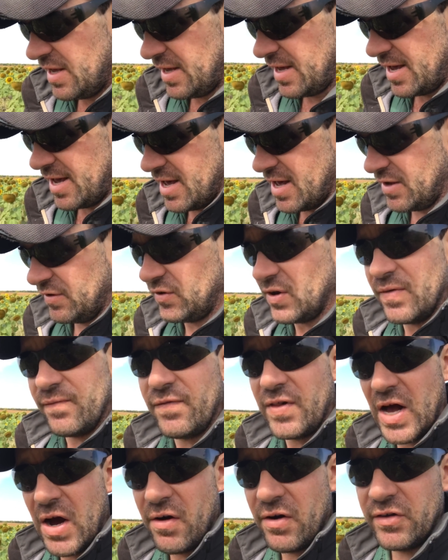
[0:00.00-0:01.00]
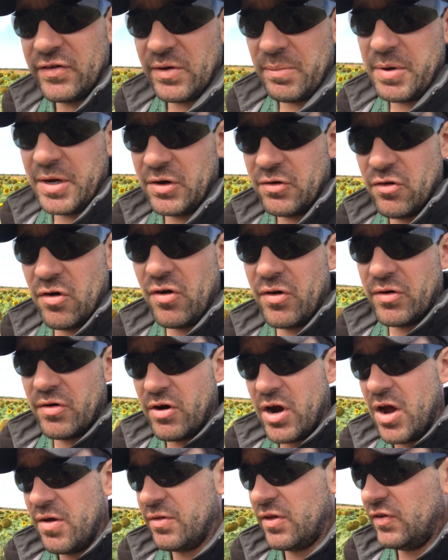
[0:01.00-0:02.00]
uh, sunflowers have been growing
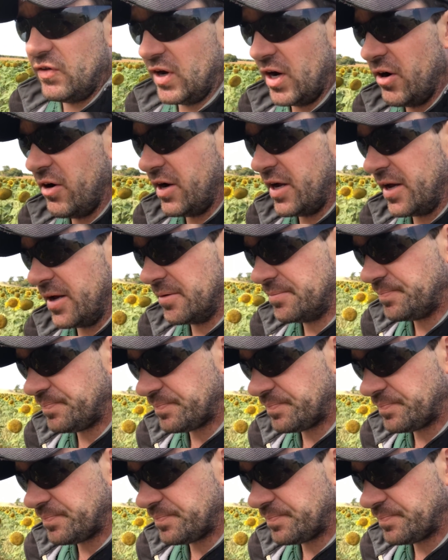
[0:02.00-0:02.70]
around this area.